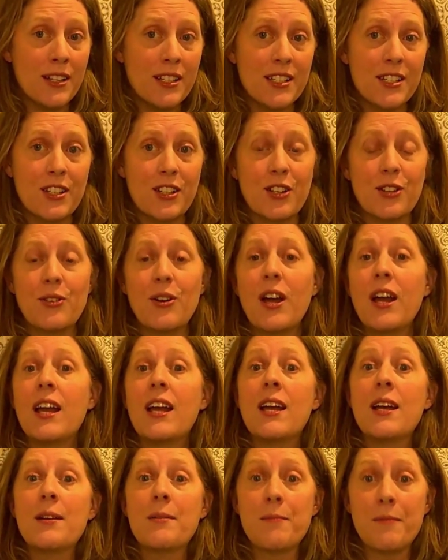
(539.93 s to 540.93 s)
to do,
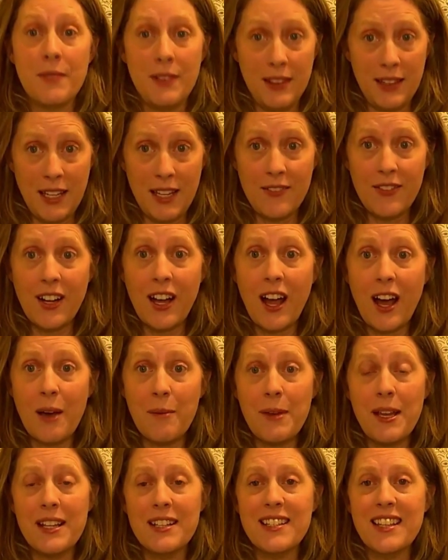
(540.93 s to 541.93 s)
leave a
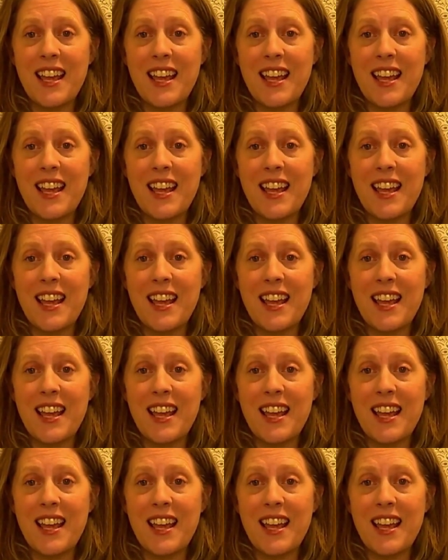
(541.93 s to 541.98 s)
comment